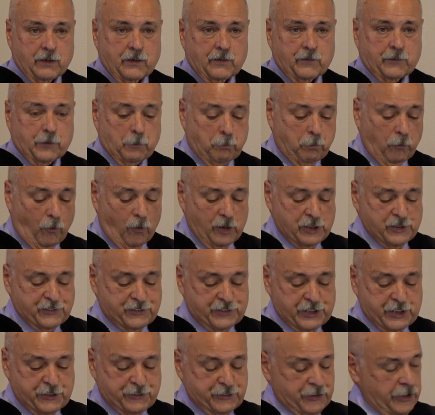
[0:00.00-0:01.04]
The boy's
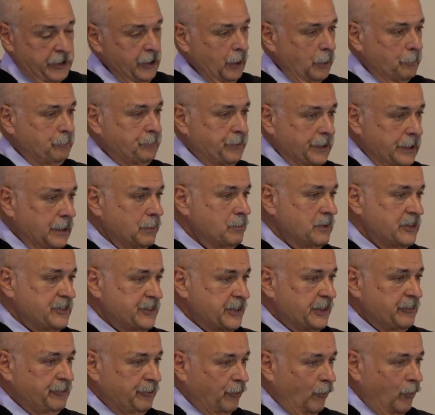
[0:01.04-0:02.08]
teacher helped him as
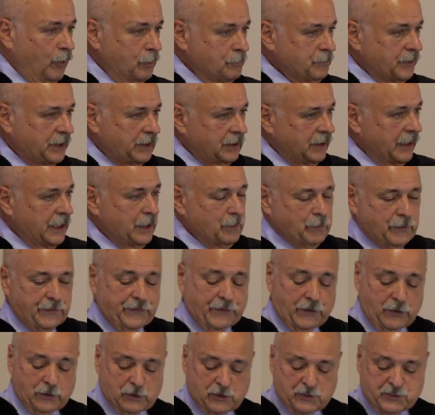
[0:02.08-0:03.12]
he formed the clay with
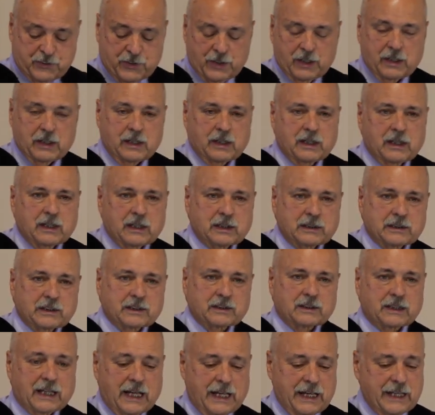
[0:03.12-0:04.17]
those
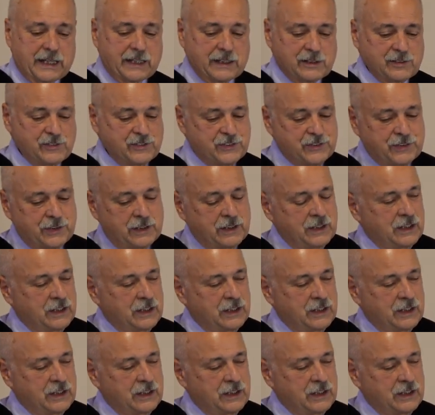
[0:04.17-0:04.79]
little hands.